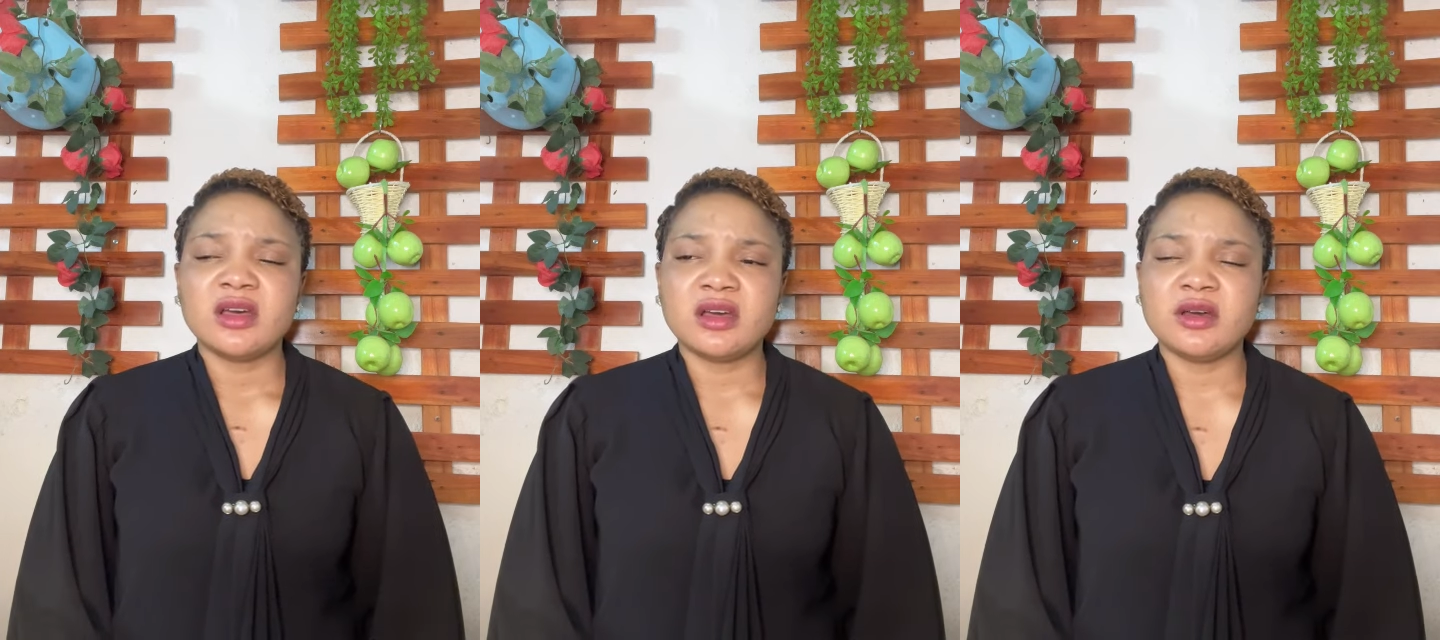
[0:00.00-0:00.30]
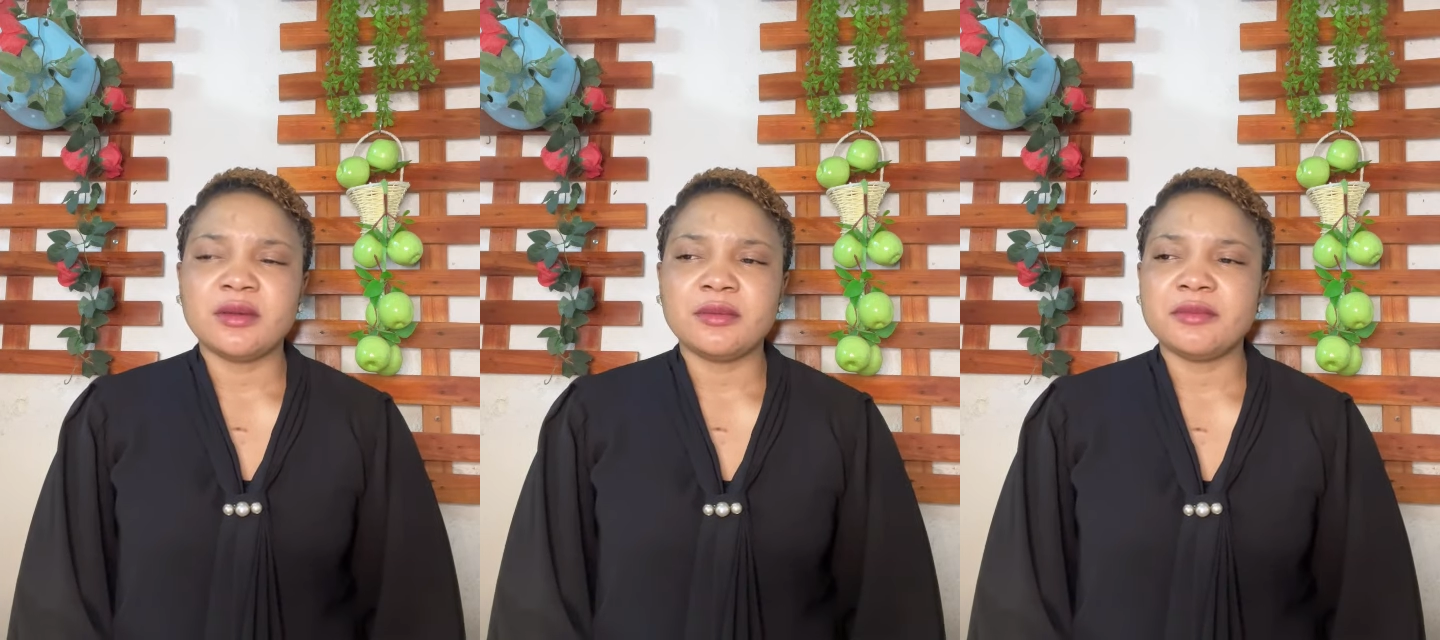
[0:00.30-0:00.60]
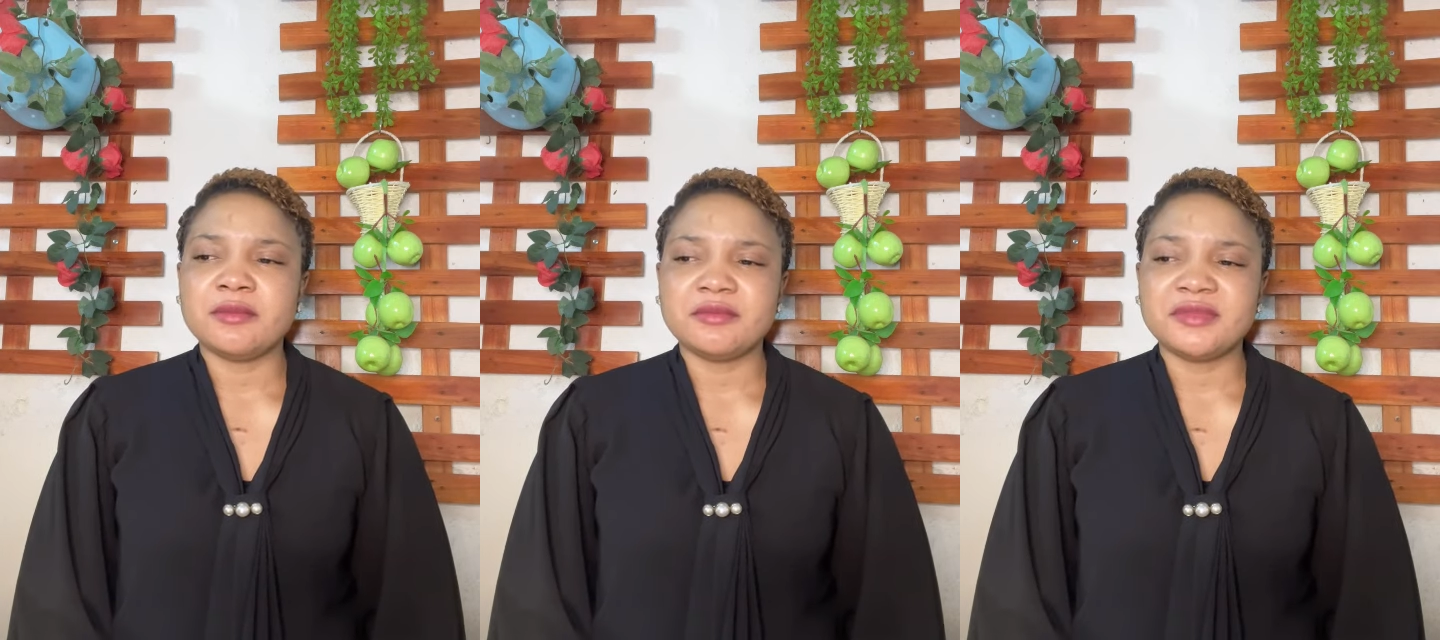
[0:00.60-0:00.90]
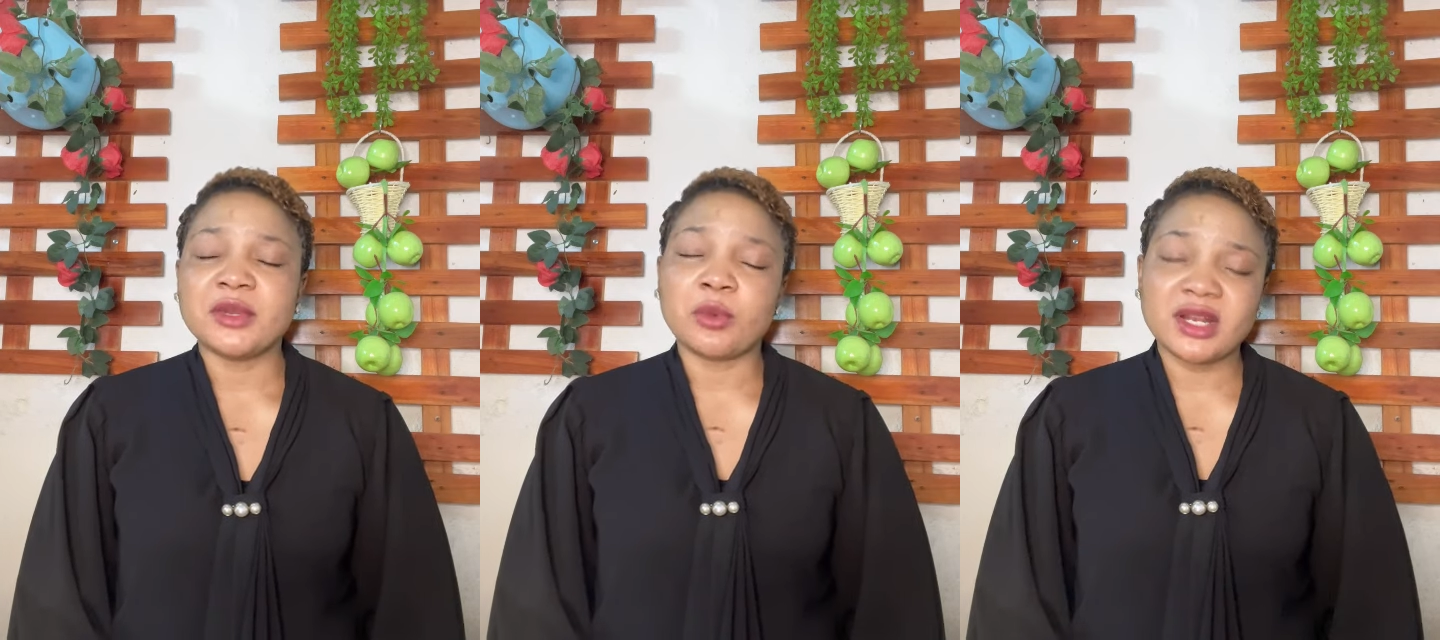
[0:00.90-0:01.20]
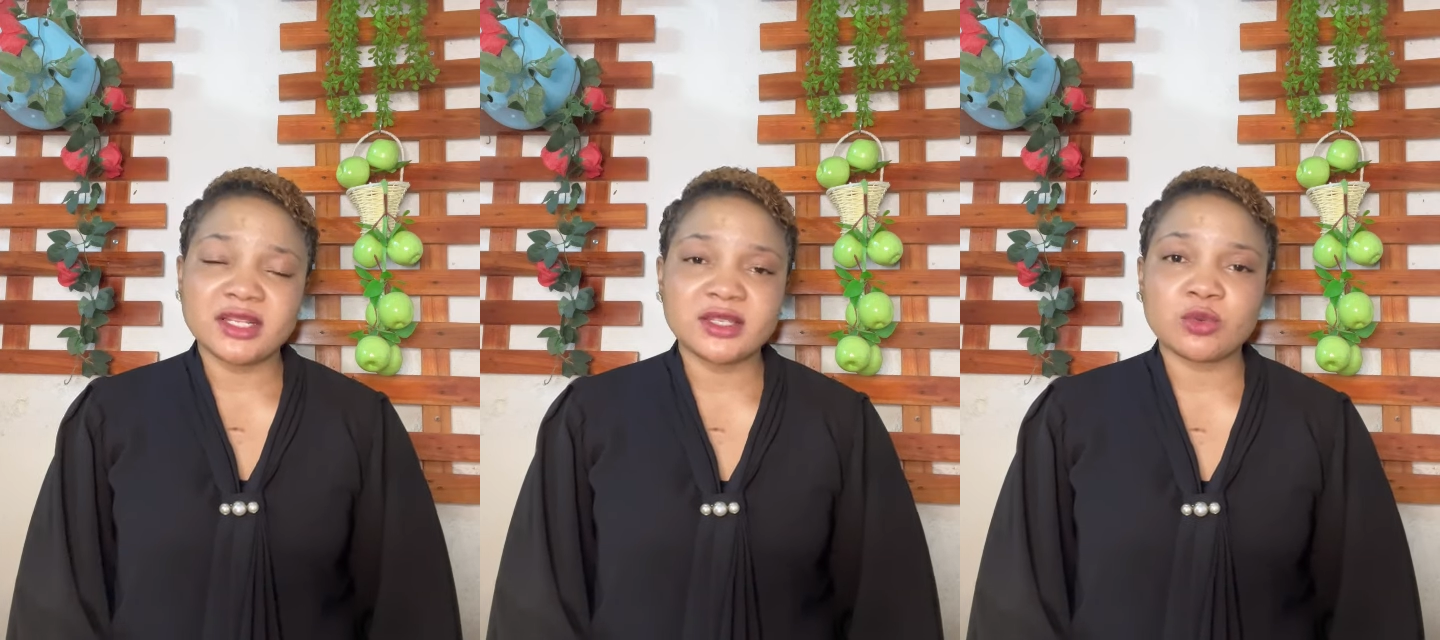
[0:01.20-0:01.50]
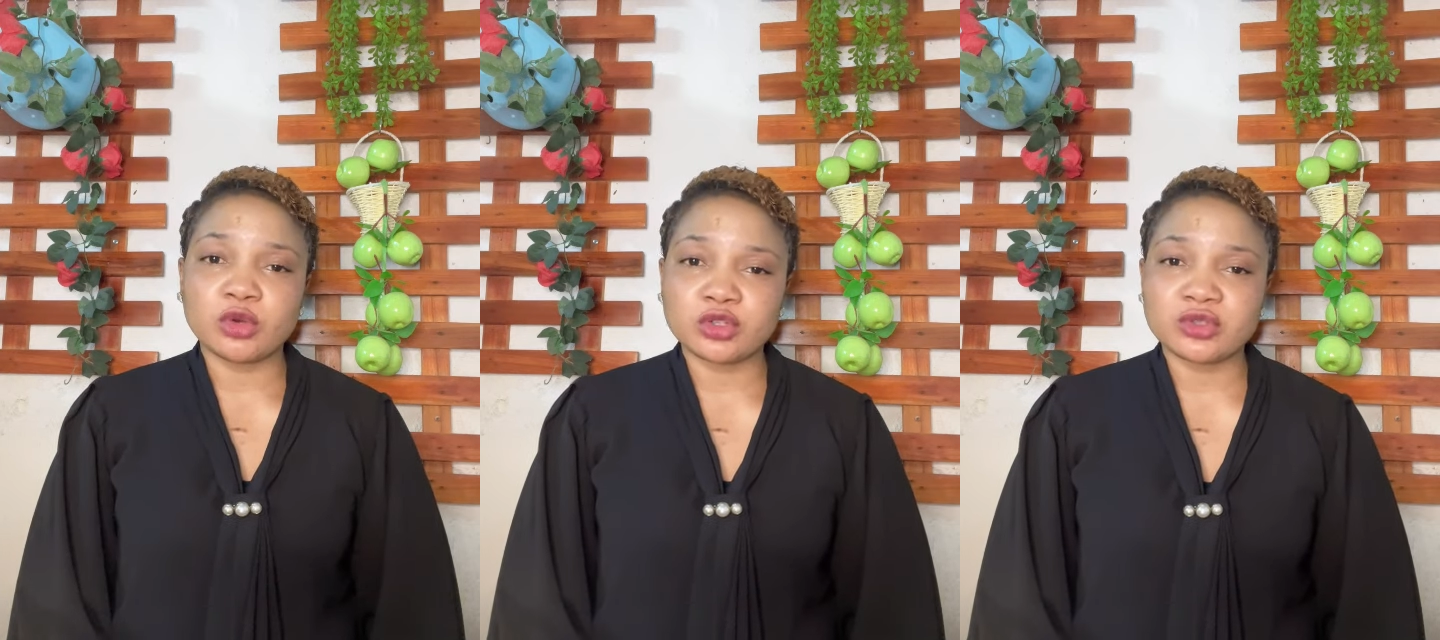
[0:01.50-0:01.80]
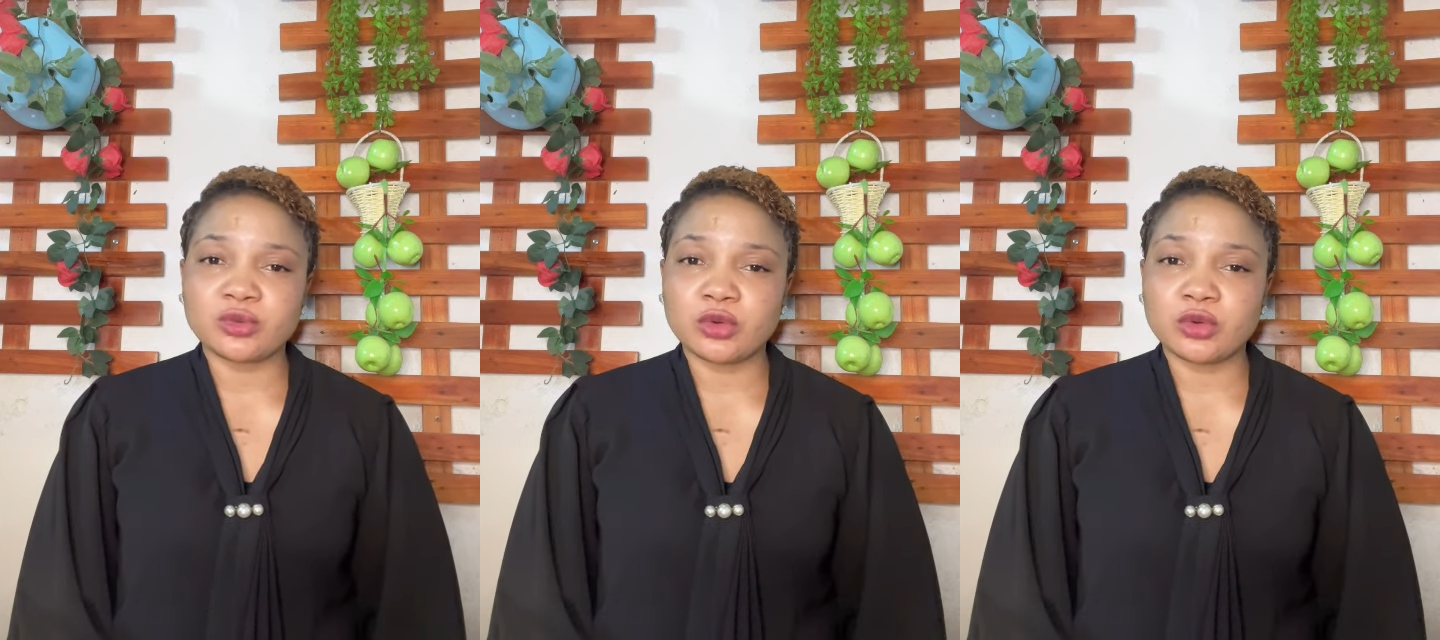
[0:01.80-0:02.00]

um, they really did what